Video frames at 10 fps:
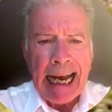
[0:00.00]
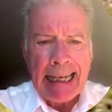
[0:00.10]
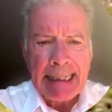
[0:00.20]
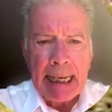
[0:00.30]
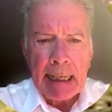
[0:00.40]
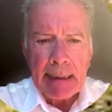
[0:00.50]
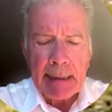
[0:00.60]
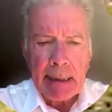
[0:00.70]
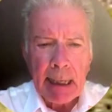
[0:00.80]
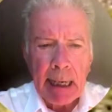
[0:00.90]

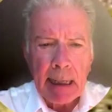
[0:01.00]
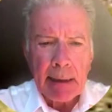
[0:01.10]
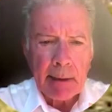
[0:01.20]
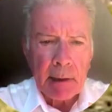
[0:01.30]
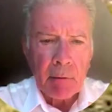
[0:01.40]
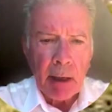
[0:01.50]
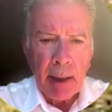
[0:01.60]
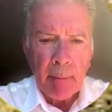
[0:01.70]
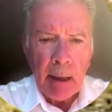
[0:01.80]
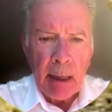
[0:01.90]
assess and
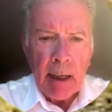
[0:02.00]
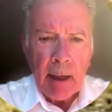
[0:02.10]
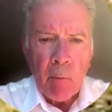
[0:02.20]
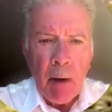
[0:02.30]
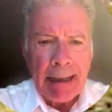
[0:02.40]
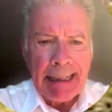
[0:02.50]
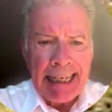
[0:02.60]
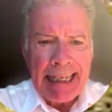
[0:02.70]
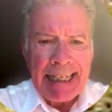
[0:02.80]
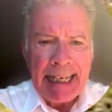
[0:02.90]
describe what
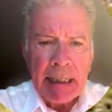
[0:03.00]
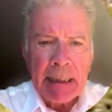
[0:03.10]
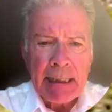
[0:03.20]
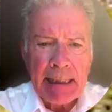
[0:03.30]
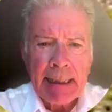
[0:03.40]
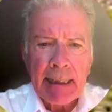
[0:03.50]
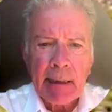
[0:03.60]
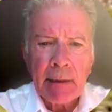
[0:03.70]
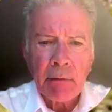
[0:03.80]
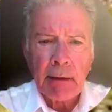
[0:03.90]
is there
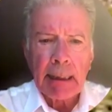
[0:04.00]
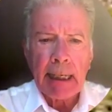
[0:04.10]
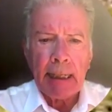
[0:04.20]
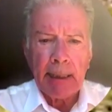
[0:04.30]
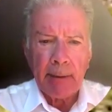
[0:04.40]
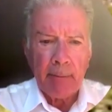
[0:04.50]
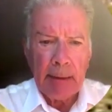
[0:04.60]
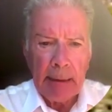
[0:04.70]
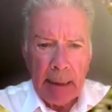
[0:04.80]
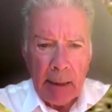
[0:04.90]
still to climb.
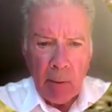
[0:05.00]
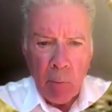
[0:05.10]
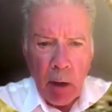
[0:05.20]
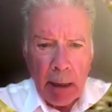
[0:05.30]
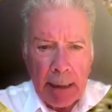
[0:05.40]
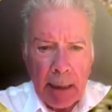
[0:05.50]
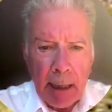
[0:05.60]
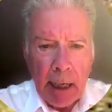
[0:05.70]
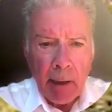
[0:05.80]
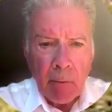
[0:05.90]
What
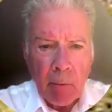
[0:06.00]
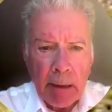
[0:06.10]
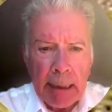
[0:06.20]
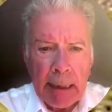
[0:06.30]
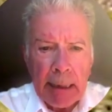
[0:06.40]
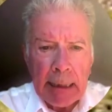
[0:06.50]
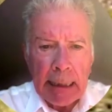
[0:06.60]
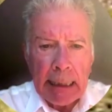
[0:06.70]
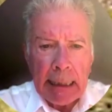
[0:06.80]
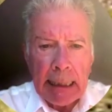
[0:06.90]
are we
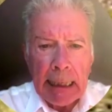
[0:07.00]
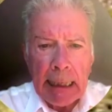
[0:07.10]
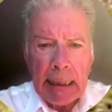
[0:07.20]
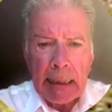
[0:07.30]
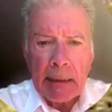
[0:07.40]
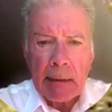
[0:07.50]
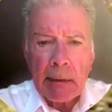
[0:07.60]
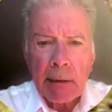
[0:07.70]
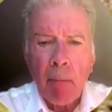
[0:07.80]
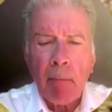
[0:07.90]

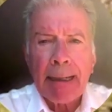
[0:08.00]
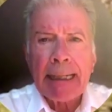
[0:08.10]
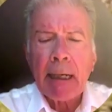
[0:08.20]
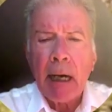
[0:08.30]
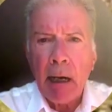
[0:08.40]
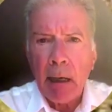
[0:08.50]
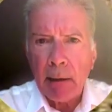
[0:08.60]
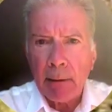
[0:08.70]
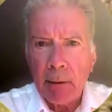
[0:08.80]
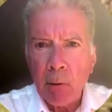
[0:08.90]
stumbling
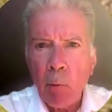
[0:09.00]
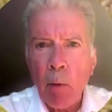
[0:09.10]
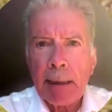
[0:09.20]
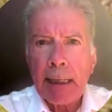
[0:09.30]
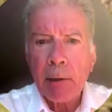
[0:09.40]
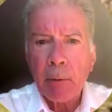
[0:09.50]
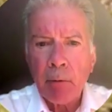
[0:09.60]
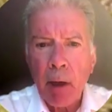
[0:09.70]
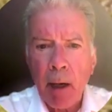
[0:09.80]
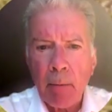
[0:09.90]
on? What are the
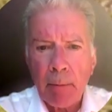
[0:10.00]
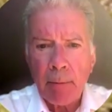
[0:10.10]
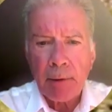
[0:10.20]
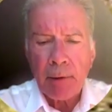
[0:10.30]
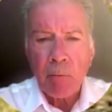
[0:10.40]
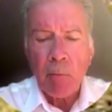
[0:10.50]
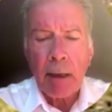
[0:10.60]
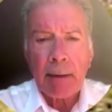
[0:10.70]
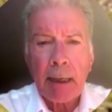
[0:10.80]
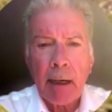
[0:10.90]
problems?
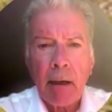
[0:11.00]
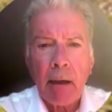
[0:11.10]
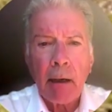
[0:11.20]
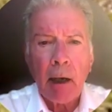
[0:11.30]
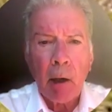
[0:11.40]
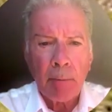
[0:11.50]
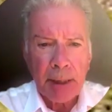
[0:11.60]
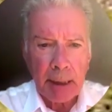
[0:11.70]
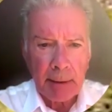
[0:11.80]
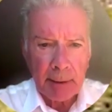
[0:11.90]
What are
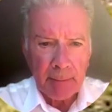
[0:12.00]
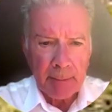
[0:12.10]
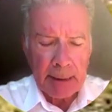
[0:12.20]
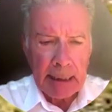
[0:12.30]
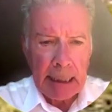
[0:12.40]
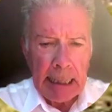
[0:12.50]
objectives?